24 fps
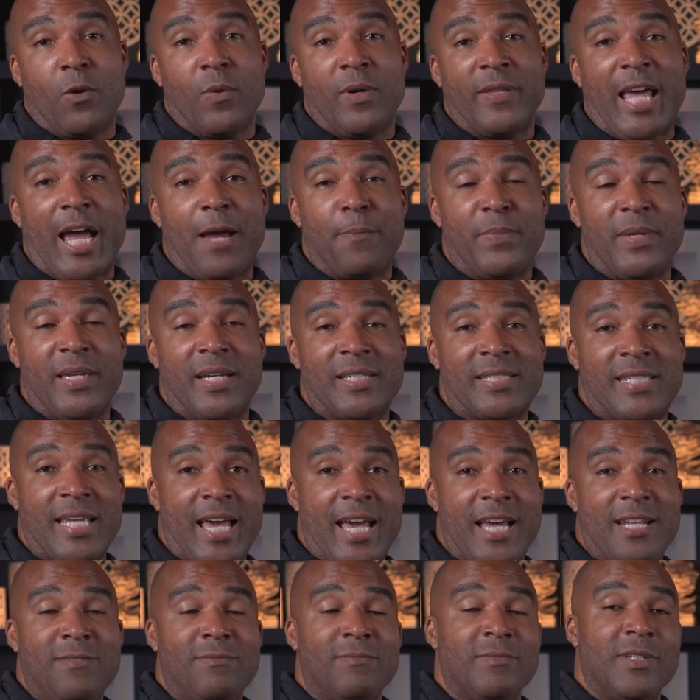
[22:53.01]
With that being
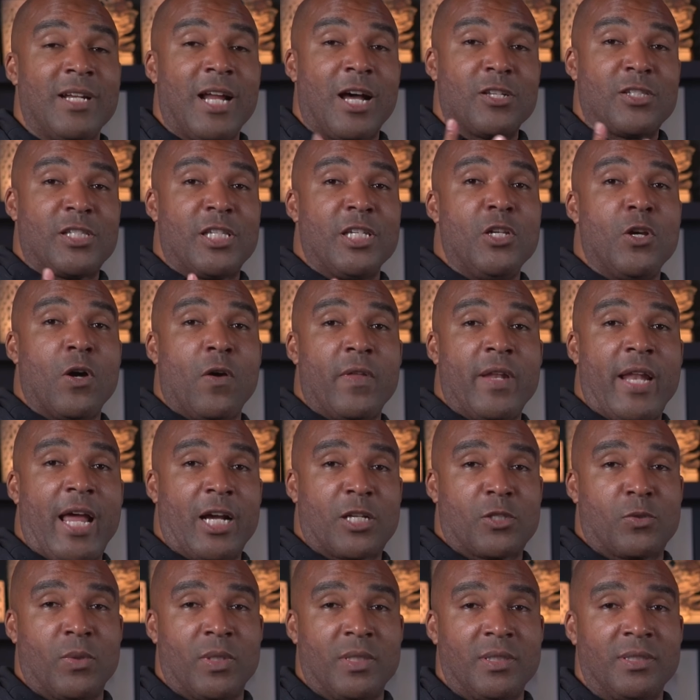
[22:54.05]
said, I'll see you on the
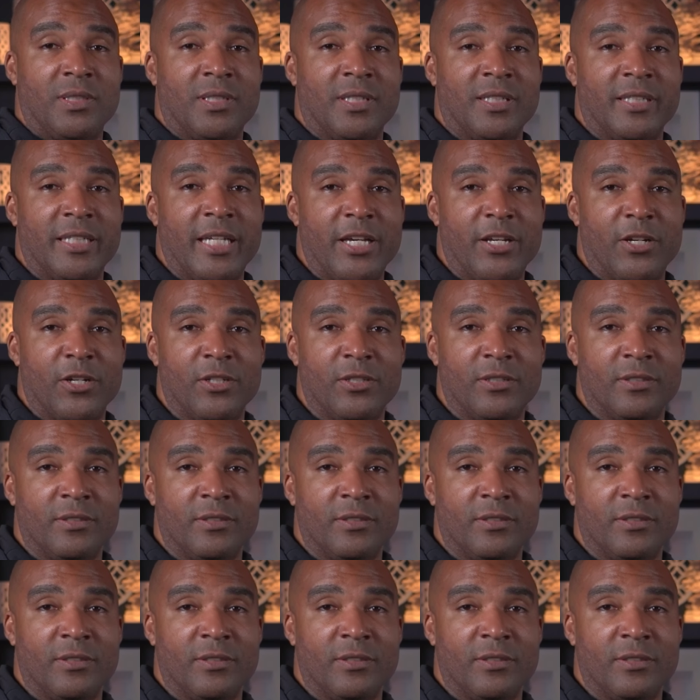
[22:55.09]
next one. Later.